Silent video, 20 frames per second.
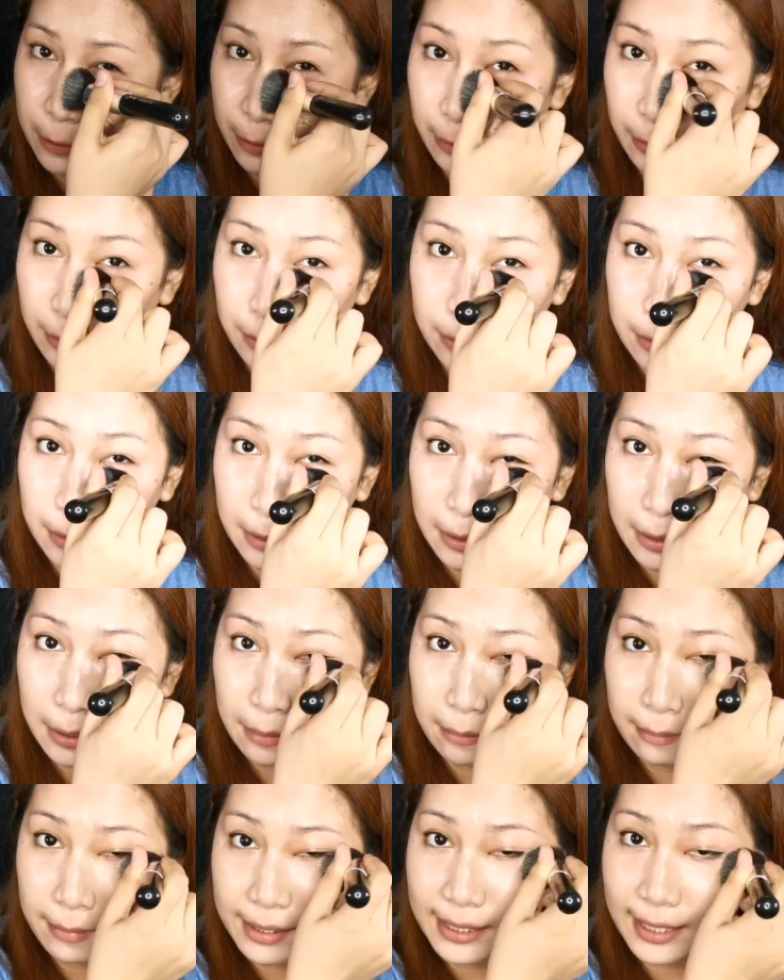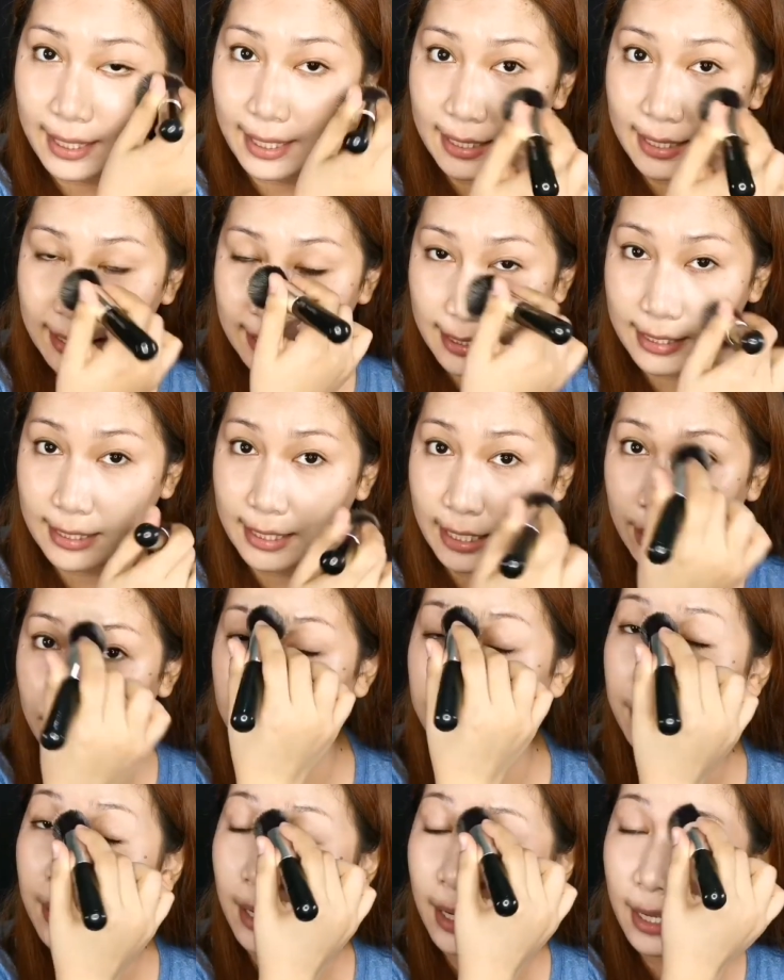So, madalas
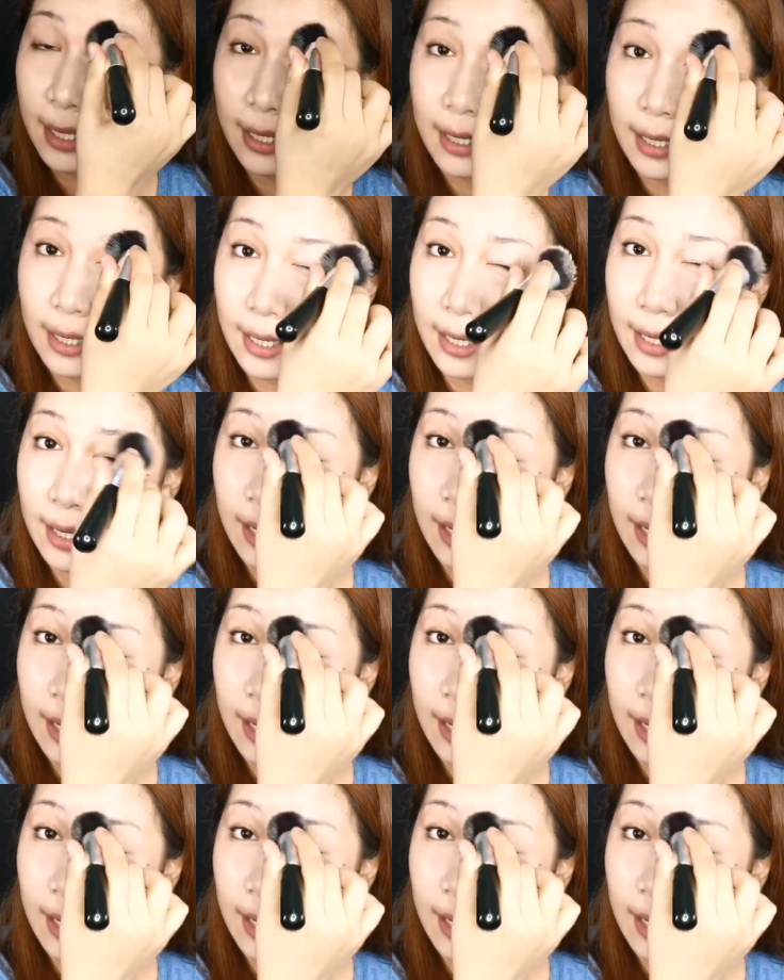kasi yung mga